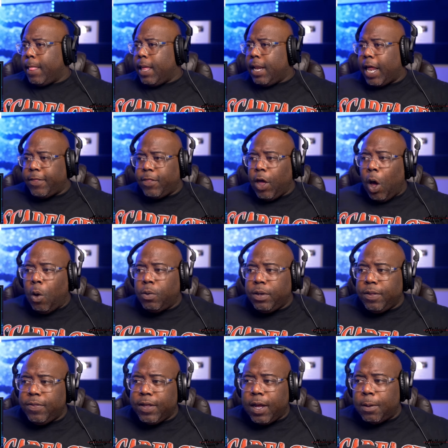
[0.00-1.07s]
like the
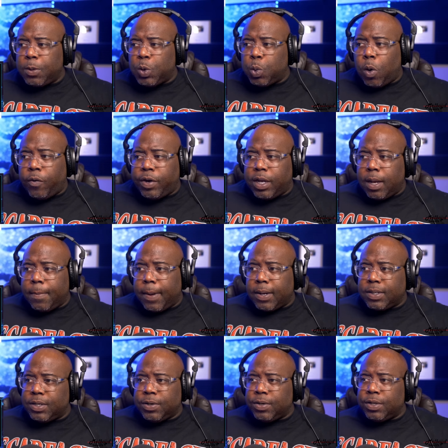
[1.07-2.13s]
only thing I was worrying
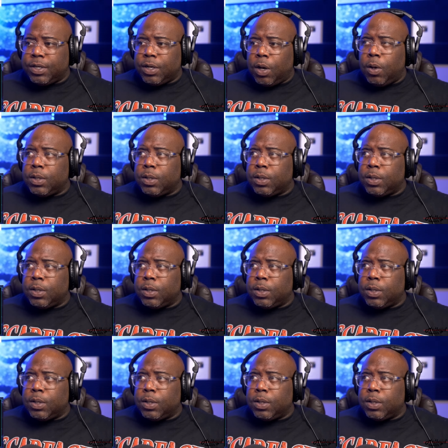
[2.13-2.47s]
about seriously the